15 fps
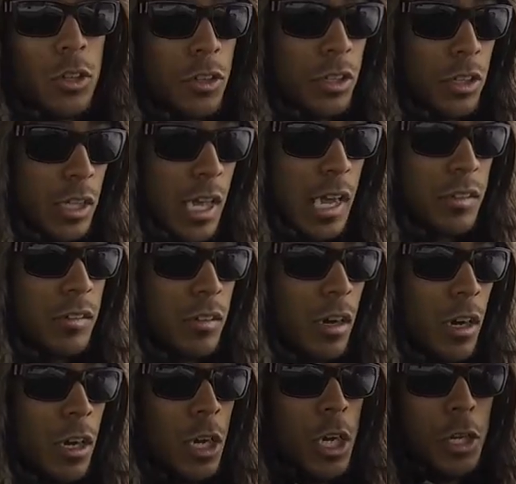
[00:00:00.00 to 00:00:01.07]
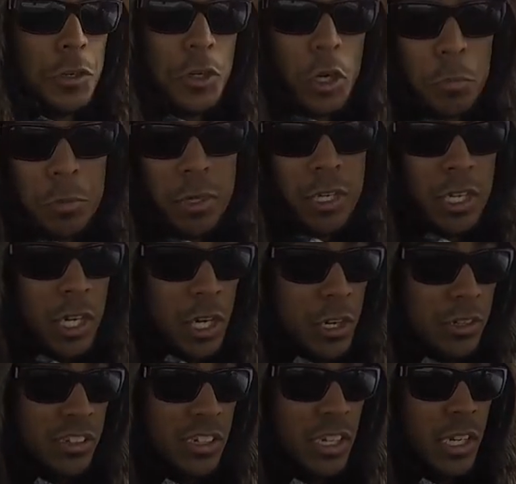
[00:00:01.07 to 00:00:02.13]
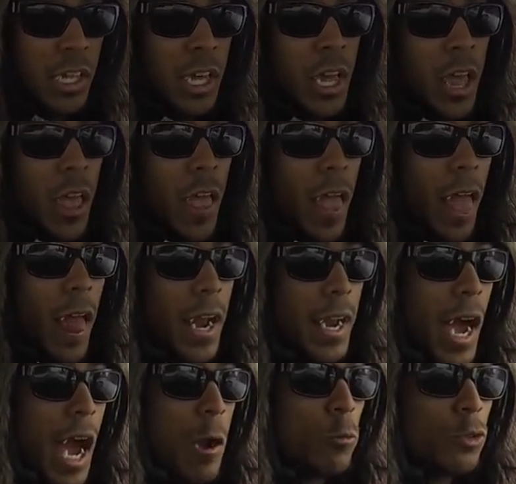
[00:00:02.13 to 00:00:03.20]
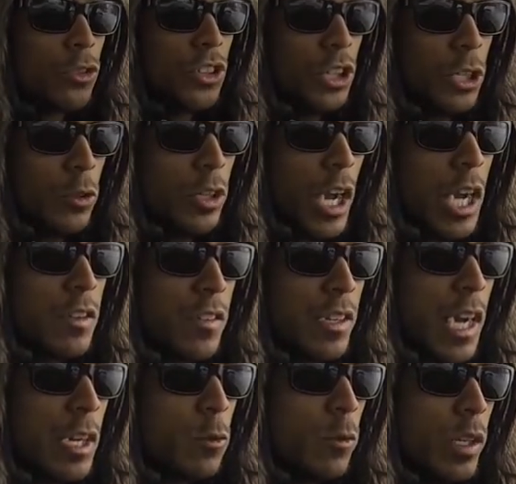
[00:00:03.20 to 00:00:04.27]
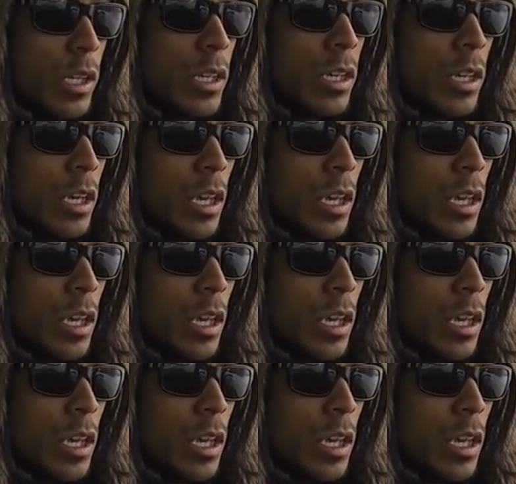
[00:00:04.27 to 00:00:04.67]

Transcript: go listen to that song. Don't be an arson. And I will see you guys next week.